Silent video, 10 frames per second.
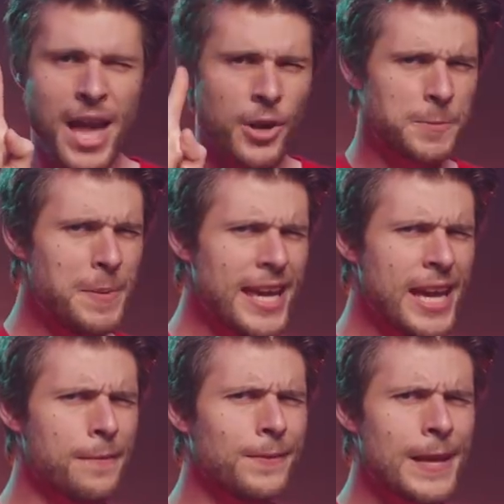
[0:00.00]

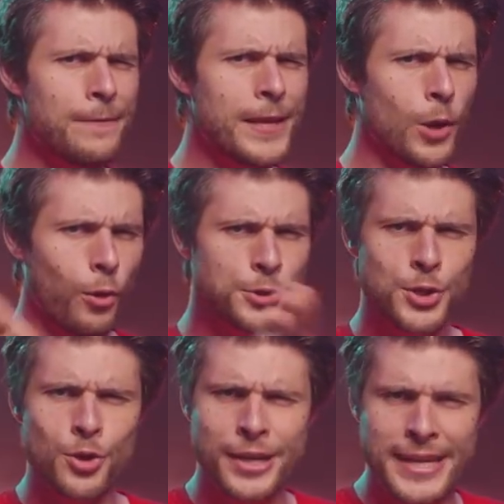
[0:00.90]
Speaking of leveling, also
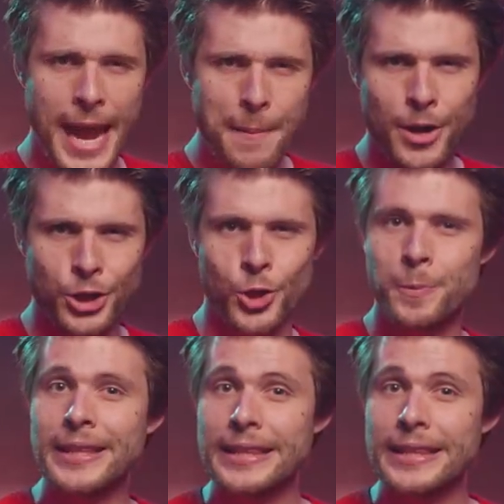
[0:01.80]
your camera should be